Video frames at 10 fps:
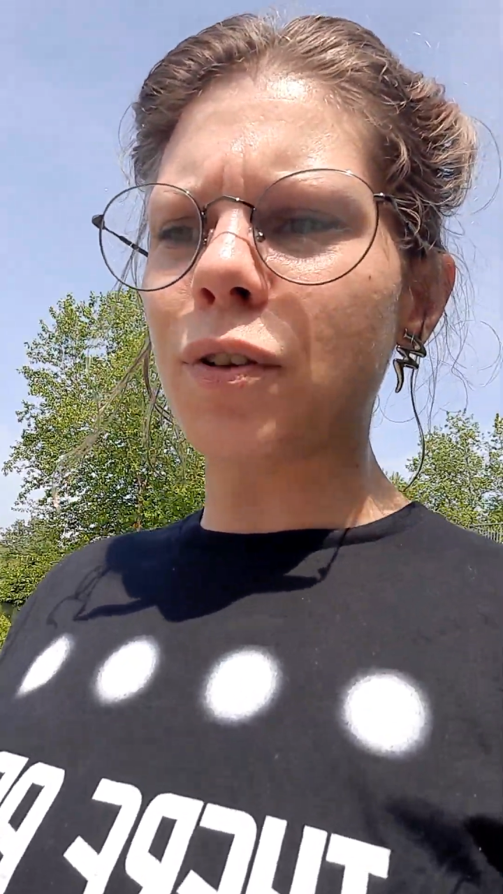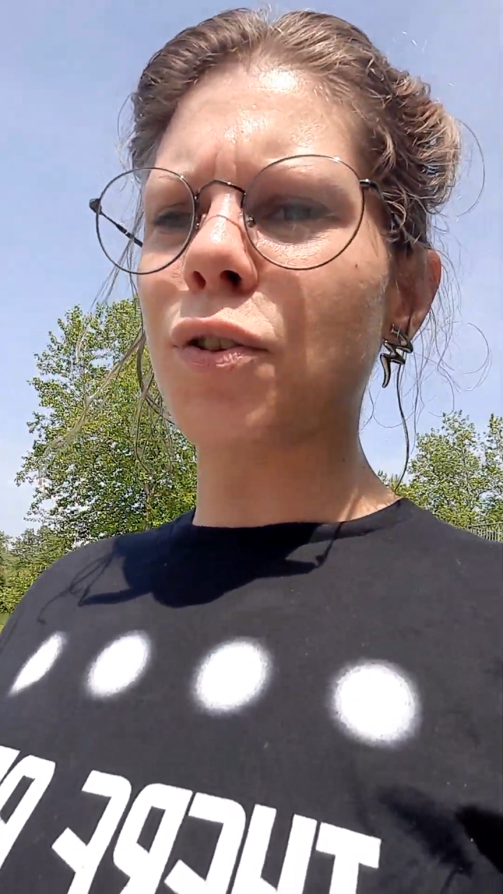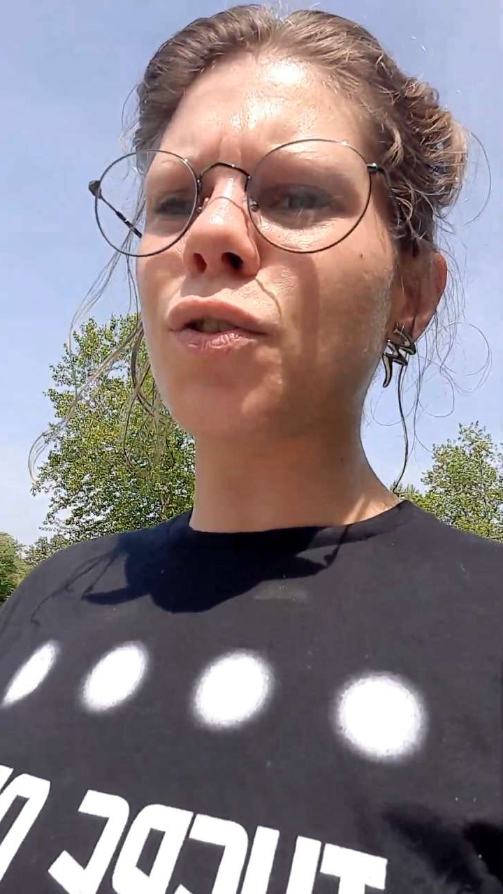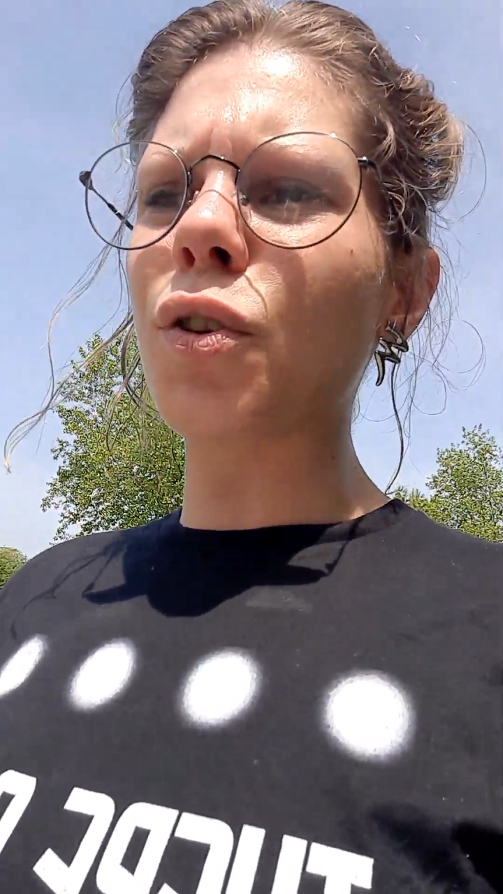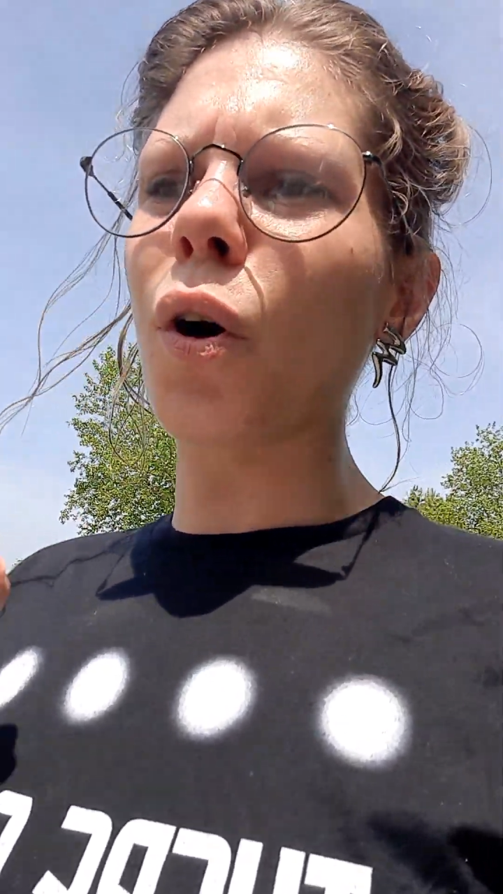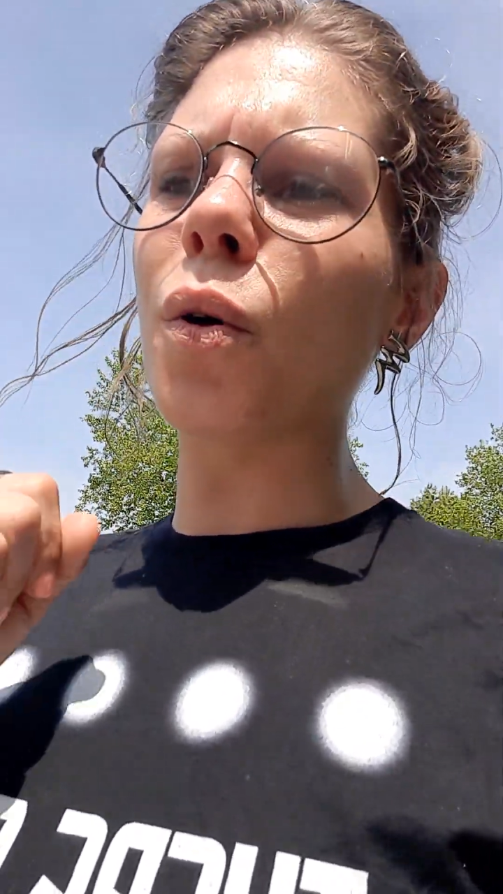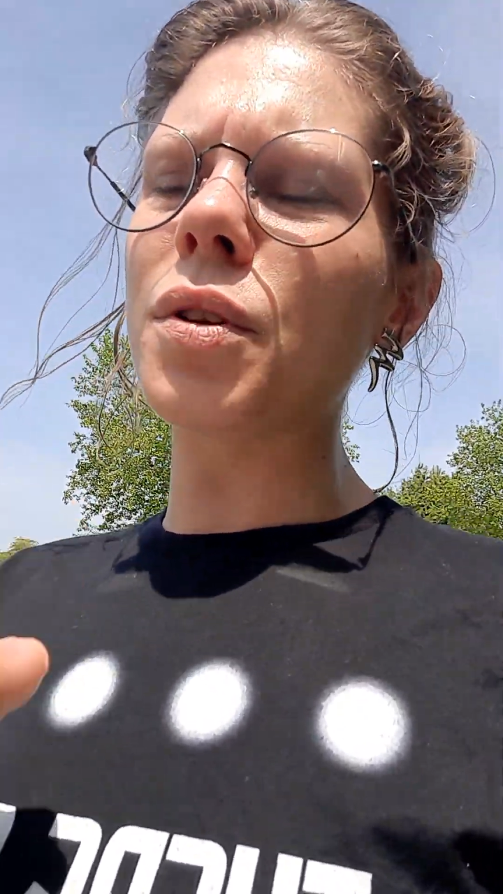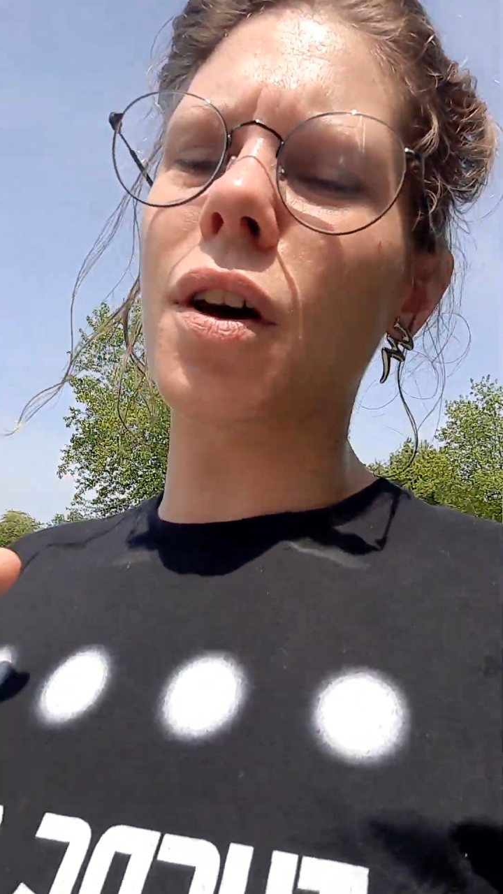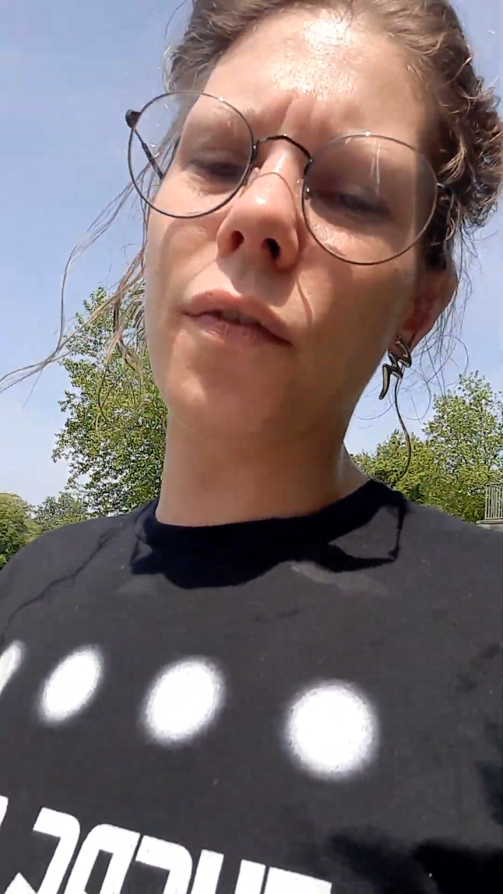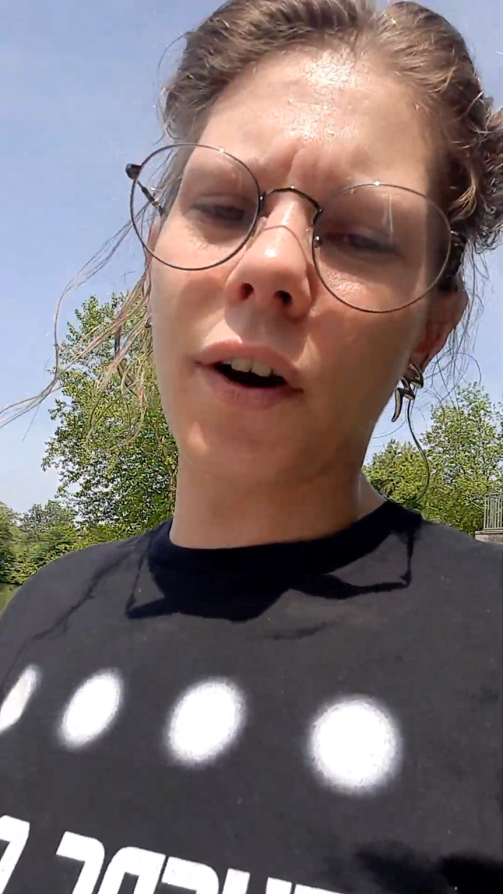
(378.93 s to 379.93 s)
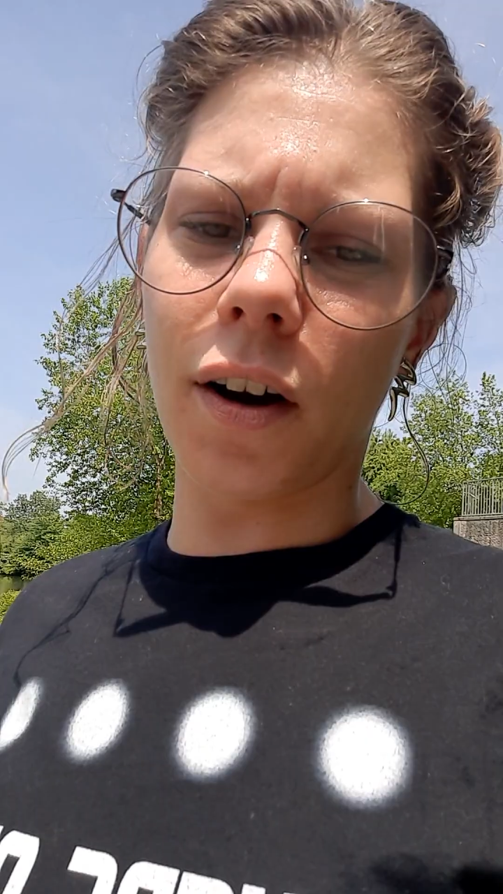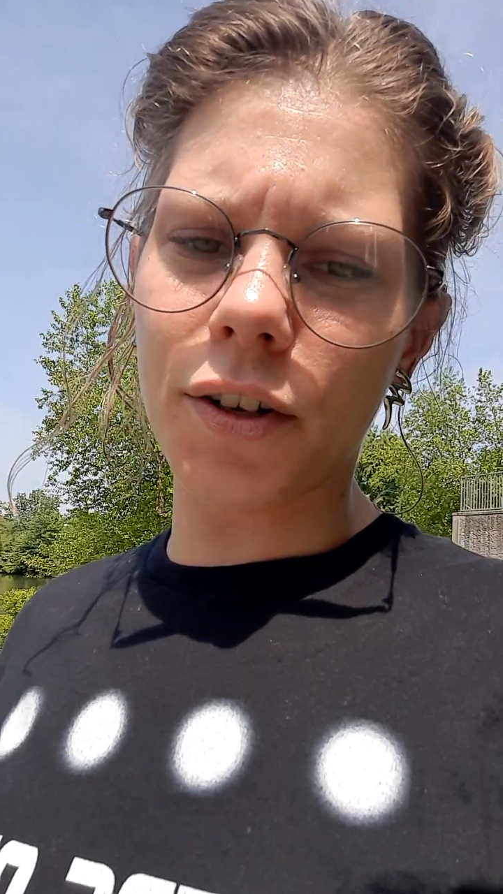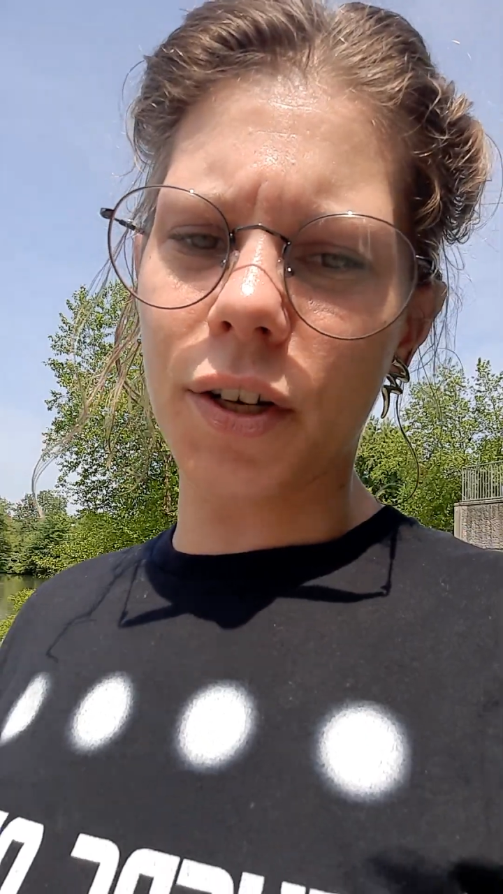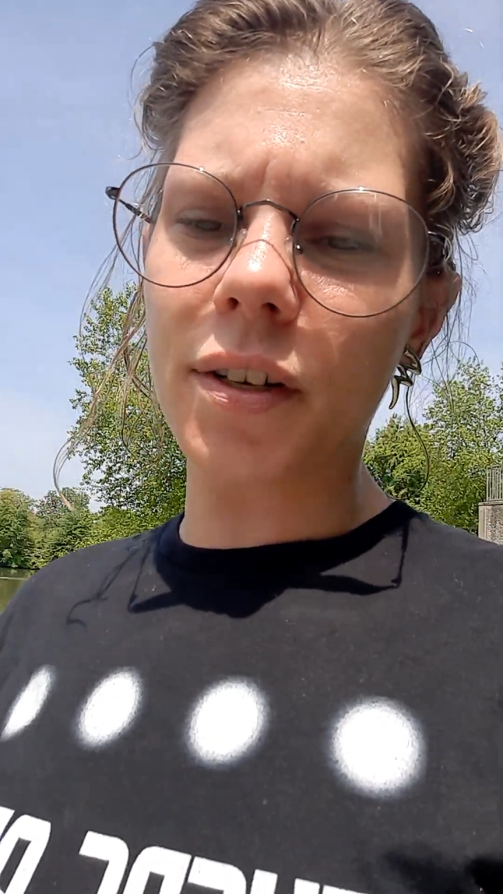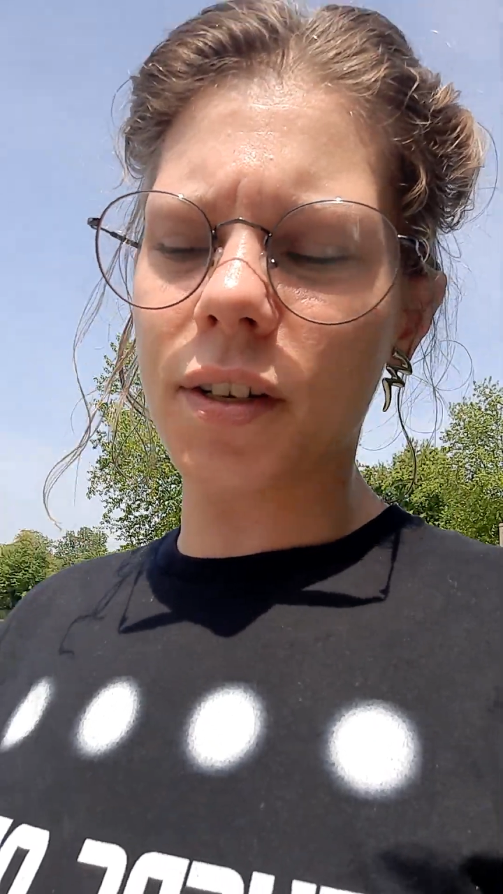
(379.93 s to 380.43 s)
so
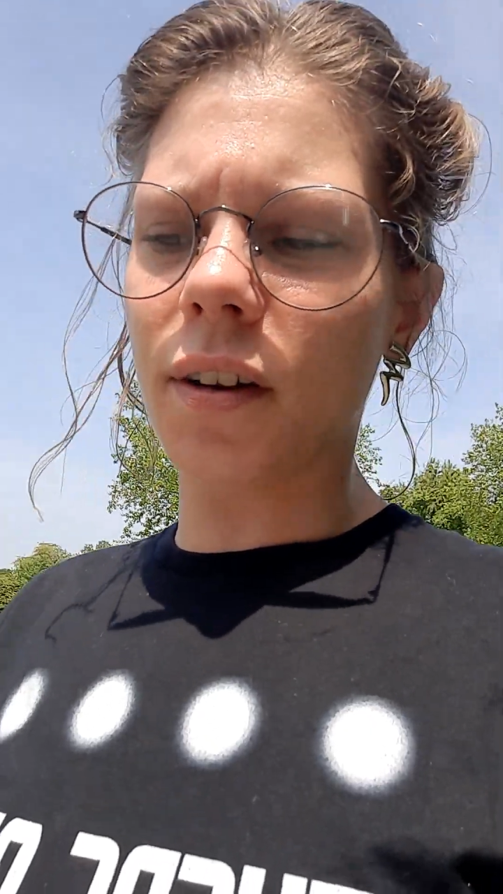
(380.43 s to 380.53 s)
self-conscious